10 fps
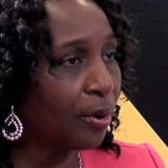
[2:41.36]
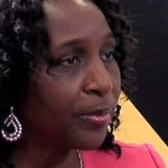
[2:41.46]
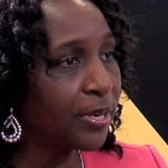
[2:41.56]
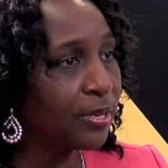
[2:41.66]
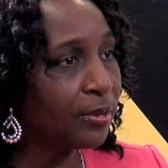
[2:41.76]
how
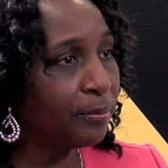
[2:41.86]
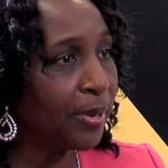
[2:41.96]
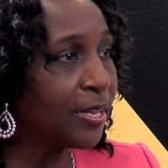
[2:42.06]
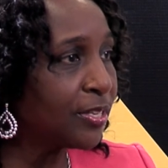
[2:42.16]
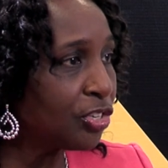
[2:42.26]
many
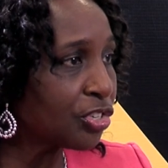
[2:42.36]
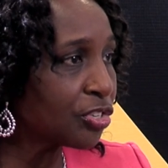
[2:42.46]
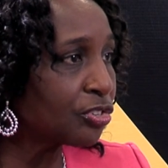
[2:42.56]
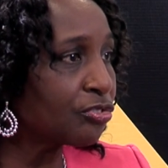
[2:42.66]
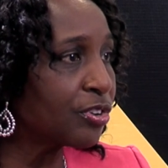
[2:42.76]
male
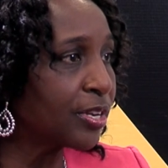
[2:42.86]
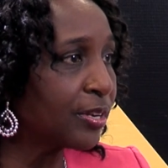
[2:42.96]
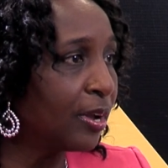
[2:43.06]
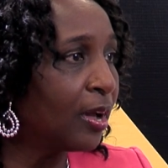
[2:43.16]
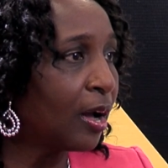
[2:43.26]
teachers are
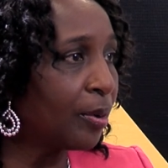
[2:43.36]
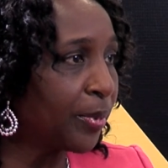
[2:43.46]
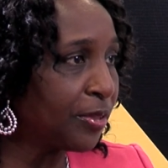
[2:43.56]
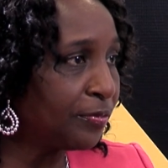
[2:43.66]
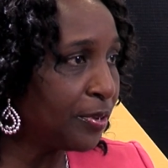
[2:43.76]
trained, how
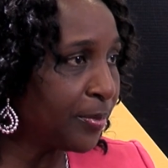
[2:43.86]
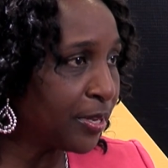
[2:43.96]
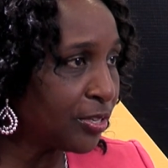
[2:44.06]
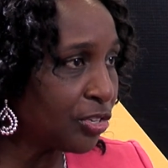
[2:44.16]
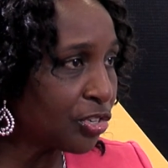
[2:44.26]
many
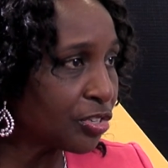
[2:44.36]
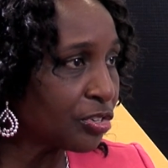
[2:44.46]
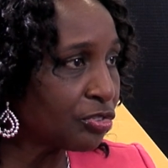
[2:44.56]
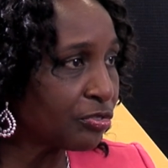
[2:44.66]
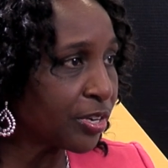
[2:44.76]
female teachers
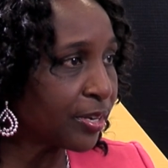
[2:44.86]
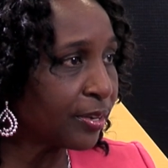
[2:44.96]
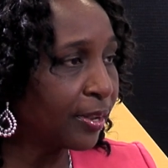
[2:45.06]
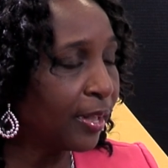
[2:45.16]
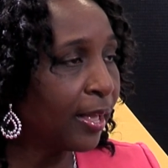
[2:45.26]
are trained.